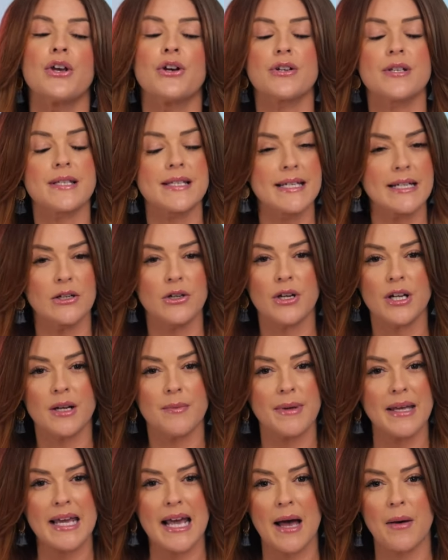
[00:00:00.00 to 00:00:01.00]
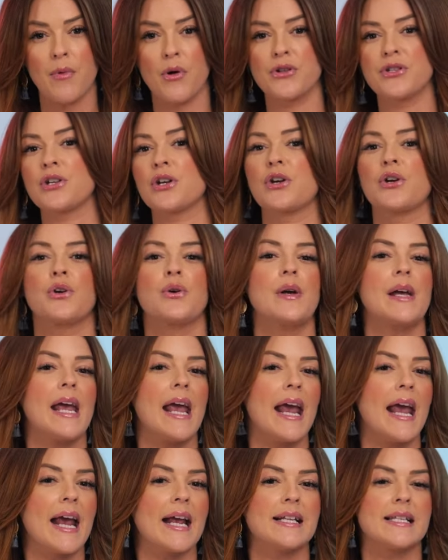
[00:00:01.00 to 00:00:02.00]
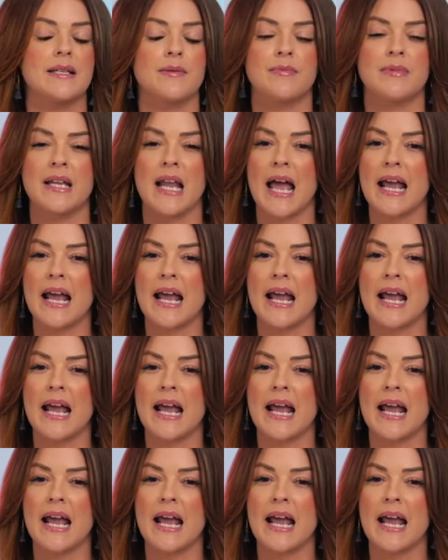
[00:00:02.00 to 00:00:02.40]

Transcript: You're still gonna be able to create some